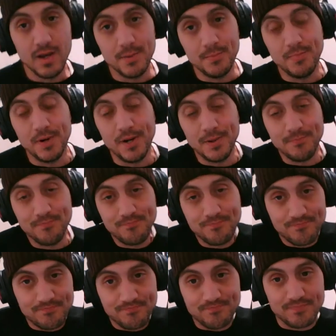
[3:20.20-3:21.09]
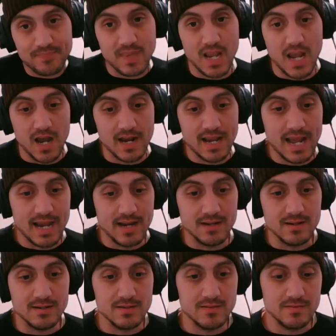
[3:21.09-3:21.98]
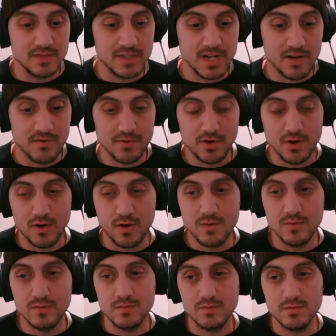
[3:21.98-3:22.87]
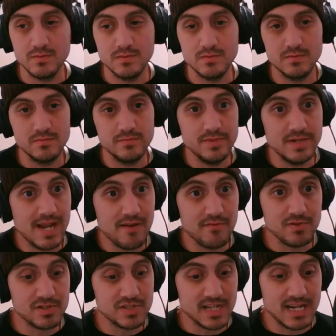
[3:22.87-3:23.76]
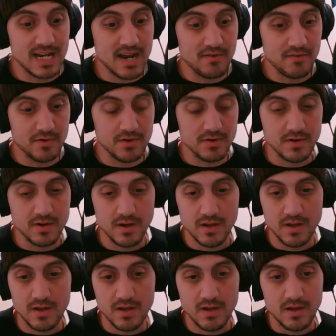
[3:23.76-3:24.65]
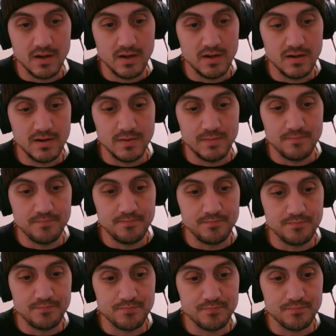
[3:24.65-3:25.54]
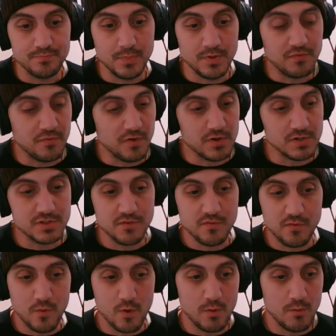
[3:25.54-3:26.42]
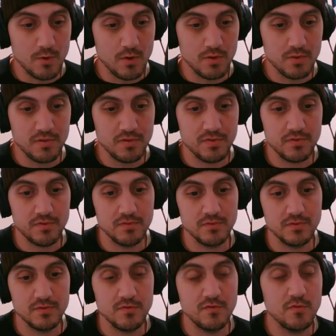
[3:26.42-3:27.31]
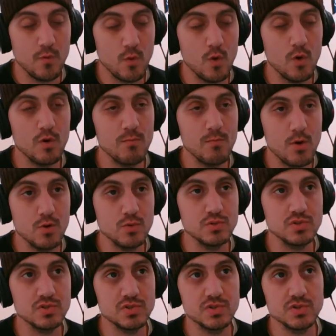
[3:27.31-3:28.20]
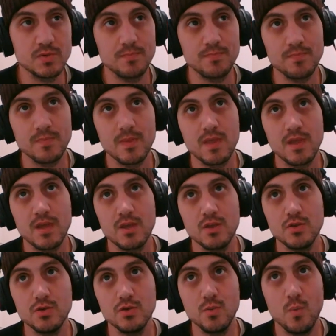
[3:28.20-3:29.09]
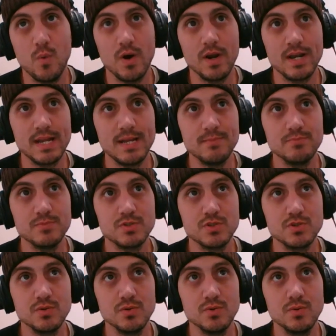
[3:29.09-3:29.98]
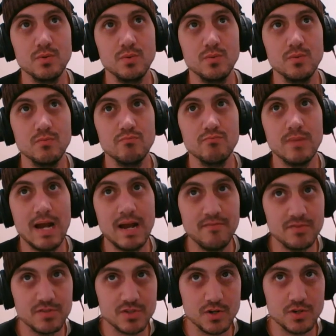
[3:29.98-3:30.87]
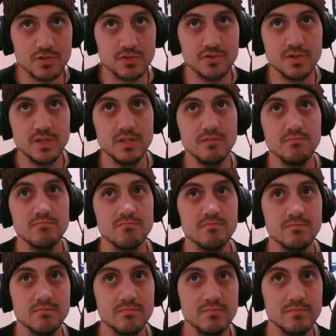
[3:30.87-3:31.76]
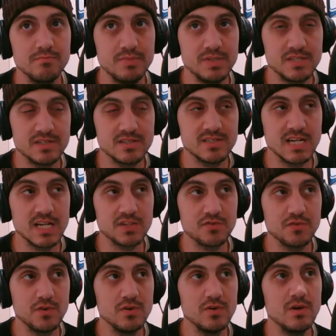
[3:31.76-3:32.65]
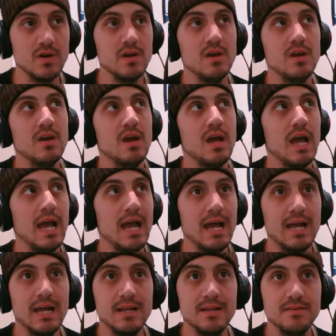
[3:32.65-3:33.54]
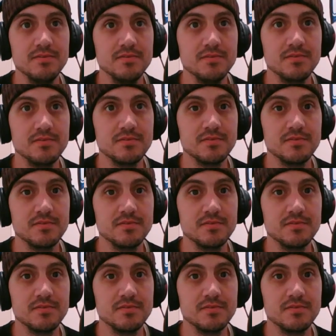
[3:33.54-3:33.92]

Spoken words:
But, again, you never know. Never say never. But first and foremost, you want him to have the surgery, be successful, and,